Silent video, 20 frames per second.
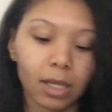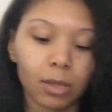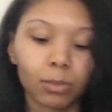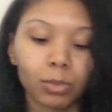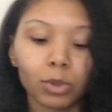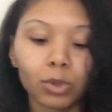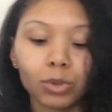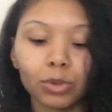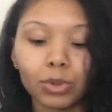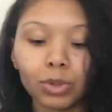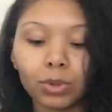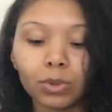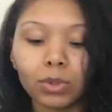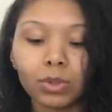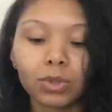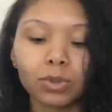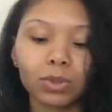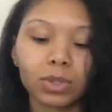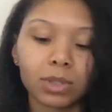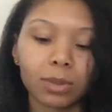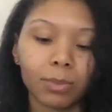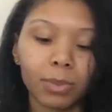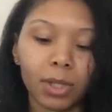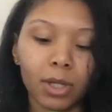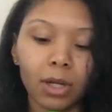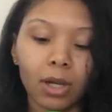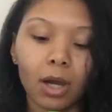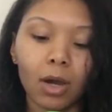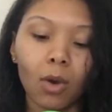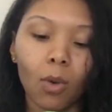and produced to
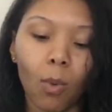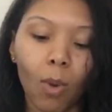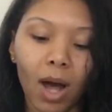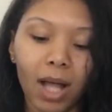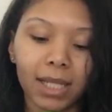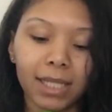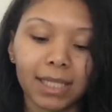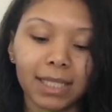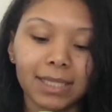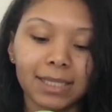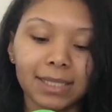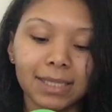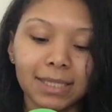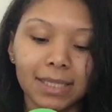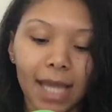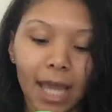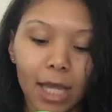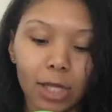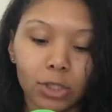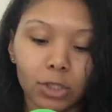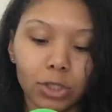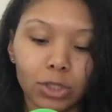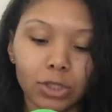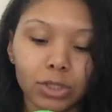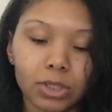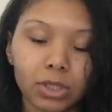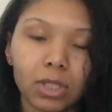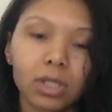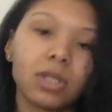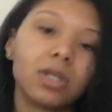superior quality
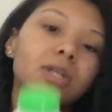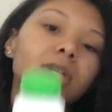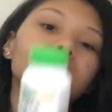standards.